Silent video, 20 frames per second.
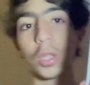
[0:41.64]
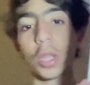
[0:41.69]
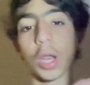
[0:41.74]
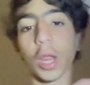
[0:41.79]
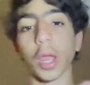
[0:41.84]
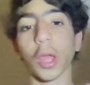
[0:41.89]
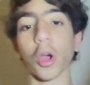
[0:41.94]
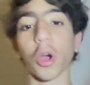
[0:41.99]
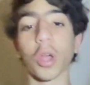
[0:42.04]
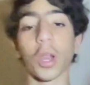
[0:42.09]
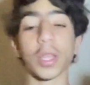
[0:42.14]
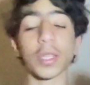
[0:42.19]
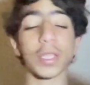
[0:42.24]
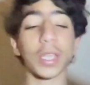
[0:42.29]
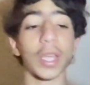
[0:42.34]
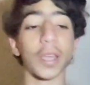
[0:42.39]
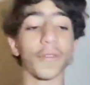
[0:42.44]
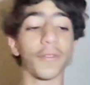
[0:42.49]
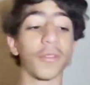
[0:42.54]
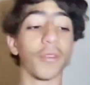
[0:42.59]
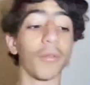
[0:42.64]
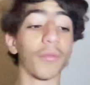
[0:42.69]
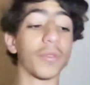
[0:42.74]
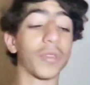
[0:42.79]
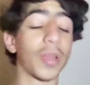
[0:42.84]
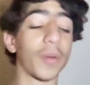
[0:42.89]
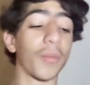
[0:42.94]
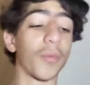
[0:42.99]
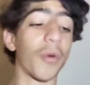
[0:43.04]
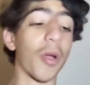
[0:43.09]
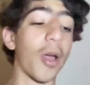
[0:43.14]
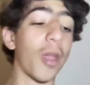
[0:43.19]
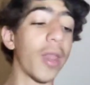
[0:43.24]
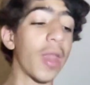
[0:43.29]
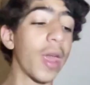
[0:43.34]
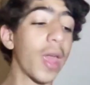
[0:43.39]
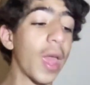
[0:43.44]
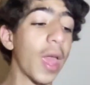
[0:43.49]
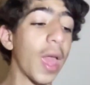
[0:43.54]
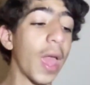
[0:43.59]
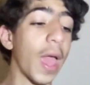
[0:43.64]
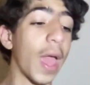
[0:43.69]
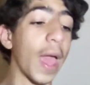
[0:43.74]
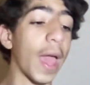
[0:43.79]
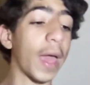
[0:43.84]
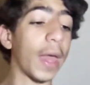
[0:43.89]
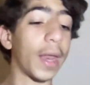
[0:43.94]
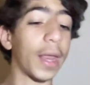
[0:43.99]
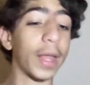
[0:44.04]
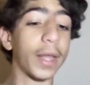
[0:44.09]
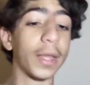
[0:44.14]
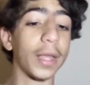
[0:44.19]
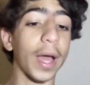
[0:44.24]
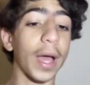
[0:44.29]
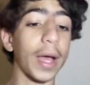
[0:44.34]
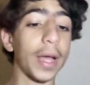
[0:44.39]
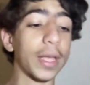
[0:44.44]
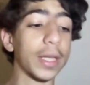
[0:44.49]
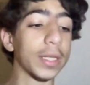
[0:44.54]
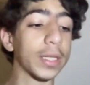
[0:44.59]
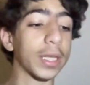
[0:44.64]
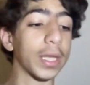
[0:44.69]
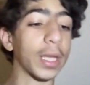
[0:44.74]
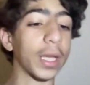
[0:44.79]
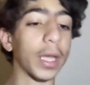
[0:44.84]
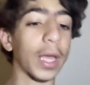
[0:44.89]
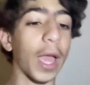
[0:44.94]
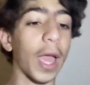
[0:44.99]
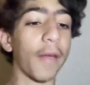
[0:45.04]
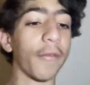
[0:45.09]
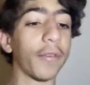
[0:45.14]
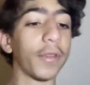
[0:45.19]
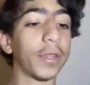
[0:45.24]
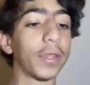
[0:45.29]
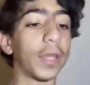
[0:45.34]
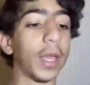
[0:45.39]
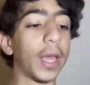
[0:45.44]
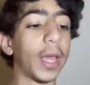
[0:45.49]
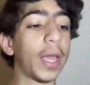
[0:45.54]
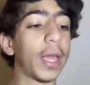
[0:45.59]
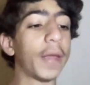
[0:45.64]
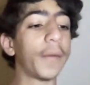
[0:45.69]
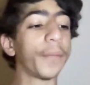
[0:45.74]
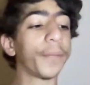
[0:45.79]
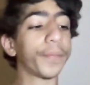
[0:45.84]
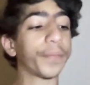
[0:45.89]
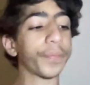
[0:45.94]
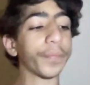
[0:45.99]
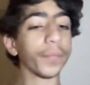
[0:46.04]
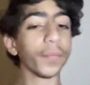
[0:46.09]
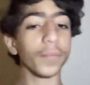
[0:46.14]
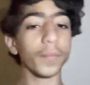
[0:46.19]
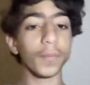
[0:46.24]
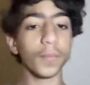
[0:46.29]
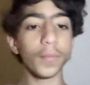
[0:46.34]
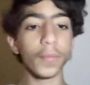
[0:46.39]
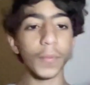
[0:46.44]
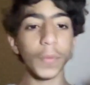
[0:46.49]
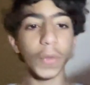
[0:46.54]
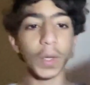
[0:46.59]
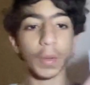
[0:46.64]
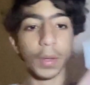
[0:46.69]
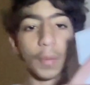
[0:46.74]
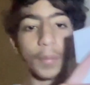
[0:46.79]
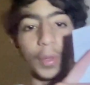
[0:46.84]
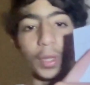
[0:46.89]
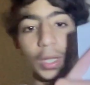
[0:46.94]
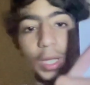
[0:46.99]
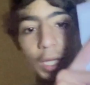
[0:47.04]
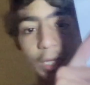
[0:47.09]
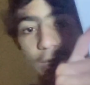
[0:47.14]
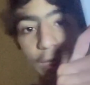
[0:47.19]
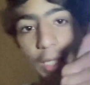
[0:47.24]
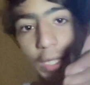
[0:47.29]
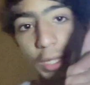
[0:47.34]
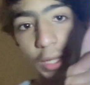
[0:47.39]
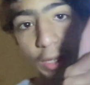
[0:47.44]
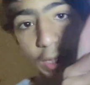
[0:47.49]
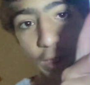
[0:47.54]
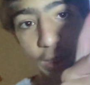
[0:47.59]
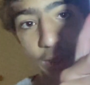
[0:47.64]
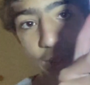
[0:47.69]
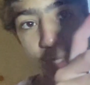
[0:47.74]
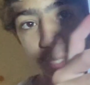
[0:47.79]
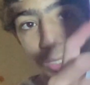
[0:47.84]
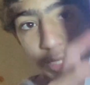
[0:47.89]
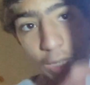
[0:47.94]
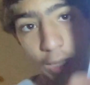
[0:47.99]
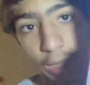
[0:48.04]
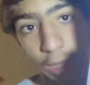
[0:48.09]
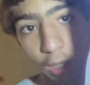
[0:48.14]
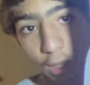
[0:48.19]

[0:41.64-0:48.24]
that I got as a gift from someone, and it has like every day, and it has like this, it's like a